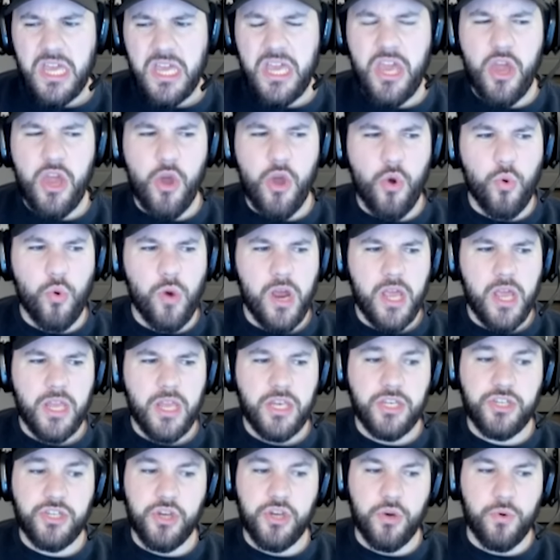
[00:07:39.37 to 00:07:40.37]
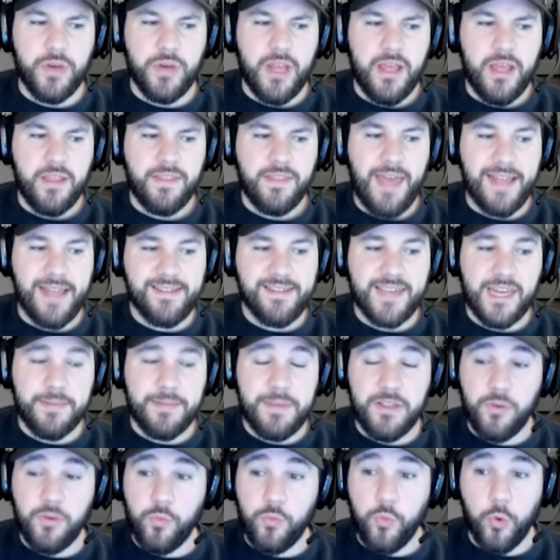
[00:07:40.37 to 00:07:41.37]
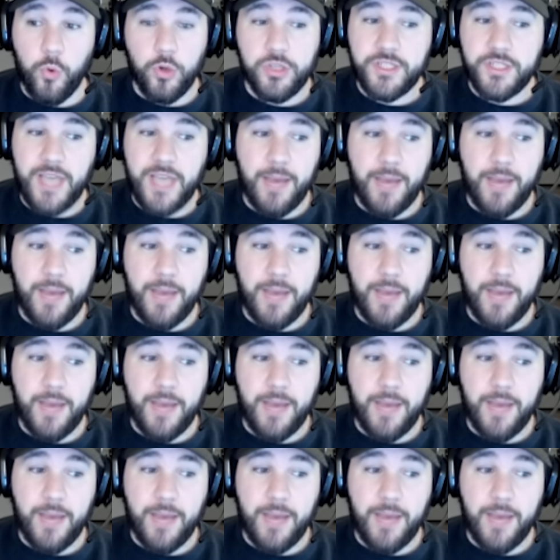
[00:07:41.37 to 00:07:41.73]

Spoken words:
Ew, dude, that's gotta be the worst